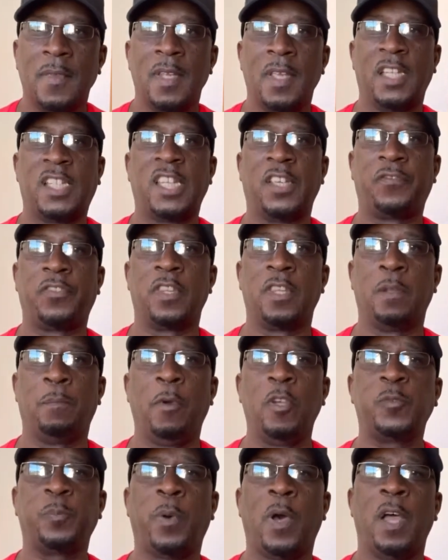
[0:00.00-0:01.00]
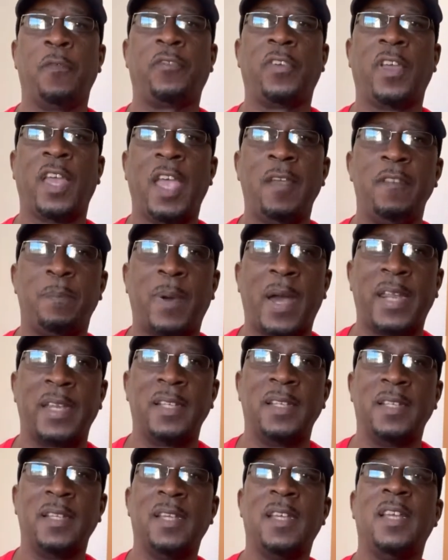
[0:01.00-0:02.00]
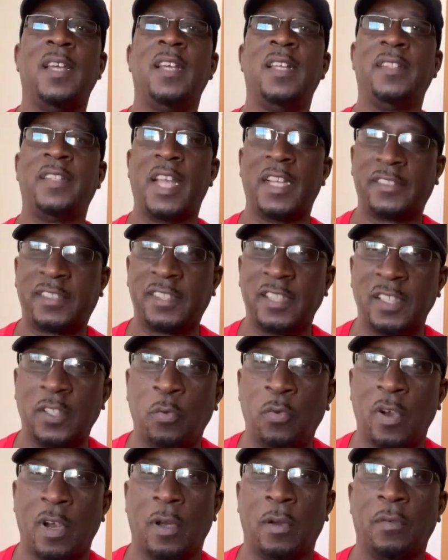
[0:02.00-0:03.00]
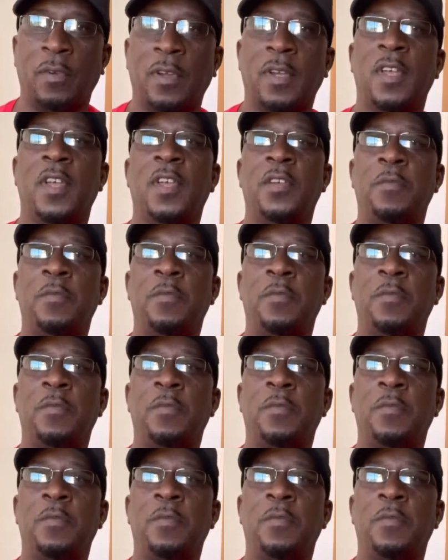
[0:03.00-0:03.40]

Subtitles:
and then for the most part for everybody that's in the world.